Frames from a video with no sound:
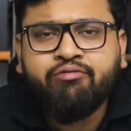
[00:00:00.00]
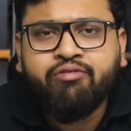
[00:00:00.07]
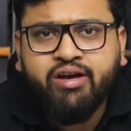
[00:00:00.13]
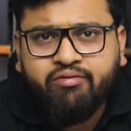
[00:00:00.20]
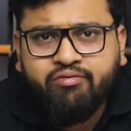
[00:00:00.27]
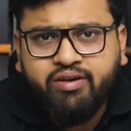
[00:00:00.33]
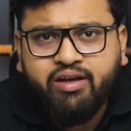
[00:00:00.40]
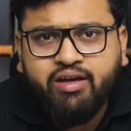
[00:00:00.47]

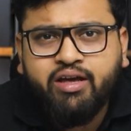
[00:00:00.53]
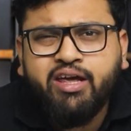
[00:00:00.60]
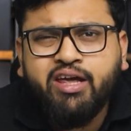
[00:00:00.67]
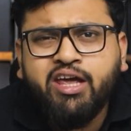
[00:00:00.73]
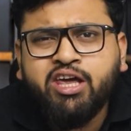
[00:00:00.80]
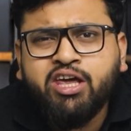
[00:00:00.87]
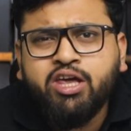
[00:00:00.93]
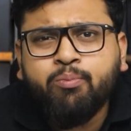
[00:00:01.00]
where we
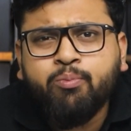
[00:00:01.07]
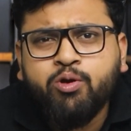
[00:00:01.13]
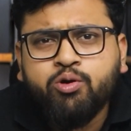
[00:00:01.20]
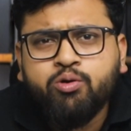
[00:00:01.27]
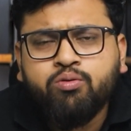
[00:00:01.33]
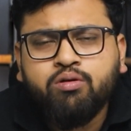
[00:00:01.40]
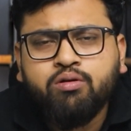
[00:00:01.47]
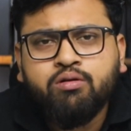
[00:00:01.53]
equip
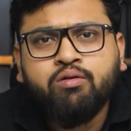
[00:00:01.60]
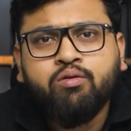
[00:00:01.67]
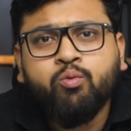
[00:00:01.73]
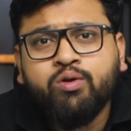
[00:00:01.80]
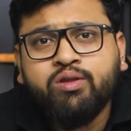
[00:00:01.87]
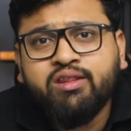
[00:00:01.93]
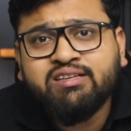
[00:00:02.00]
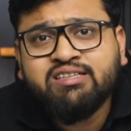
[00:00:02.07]
you
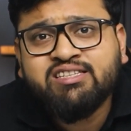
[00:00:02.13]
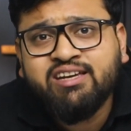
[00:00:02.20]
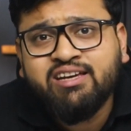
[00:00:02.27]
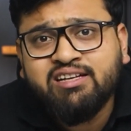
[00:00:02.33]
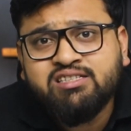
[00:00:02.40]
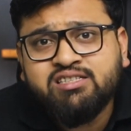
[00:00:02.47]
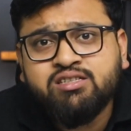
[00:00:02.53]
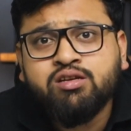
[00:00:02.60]
with the
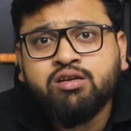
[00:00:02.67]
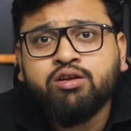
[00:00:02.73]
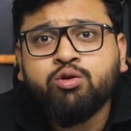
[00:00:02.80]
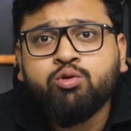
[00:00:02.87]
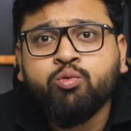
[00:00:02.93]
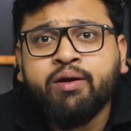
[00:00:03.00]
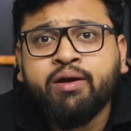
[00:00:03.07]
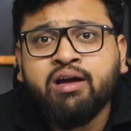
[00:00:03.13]
skills
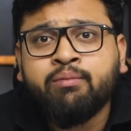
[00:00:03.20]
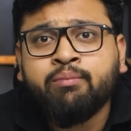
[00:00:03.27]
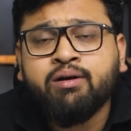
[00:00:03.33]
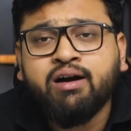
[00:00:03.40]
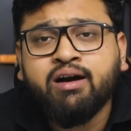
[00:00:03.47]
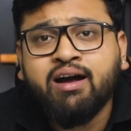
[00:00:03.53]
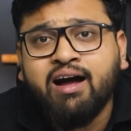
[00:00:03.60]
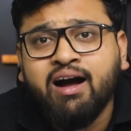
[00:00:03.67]
to become
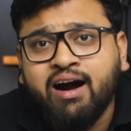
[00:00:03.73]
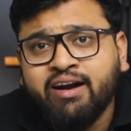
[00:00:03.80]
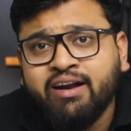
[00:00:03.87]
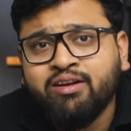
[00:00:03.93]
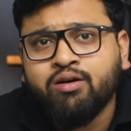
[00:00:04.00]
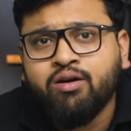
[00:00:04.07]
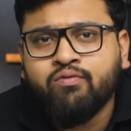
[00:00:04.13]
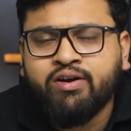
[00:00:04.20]
a
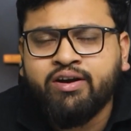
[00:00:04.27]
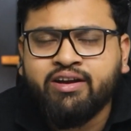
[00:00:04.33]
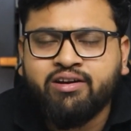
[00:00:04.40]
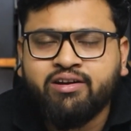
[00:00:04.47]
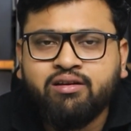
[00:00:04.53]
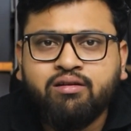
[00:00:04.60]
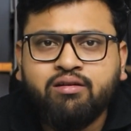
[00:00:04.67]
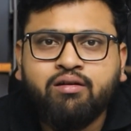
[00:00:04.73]
guardian of the
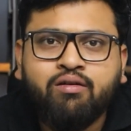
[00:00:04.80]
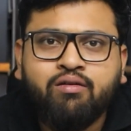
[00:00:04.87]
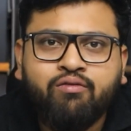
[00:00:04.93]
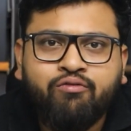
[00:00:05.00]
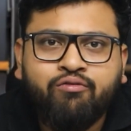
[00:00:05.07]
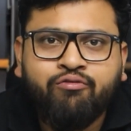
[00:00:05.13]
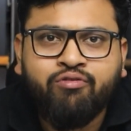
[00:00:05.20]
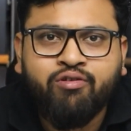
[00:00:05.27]
digital
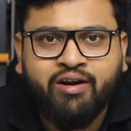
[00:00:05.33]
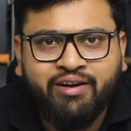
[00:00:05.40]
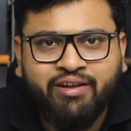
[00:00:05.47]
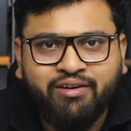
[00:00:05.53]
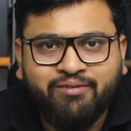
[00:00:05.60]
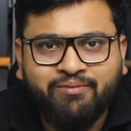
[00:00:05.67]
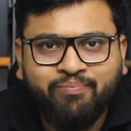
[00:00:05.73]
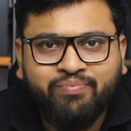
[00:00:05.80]

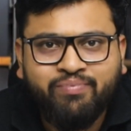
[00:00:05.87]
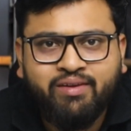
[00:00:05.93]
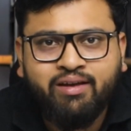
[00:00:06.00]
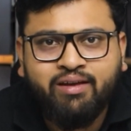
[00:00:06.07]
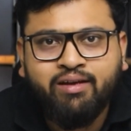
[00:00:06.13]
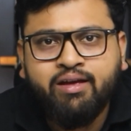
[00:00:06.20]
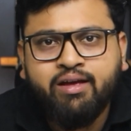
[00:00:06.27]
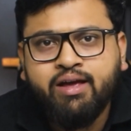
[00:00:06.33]
frontier.
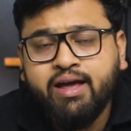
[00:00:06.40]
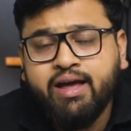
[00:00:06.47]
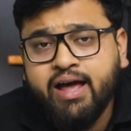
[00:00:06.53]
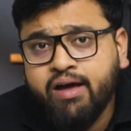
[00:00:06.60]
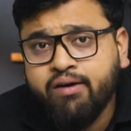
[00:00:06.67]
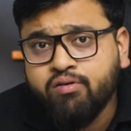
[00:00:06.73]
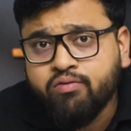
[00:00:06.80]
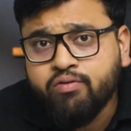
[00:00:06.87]
Ever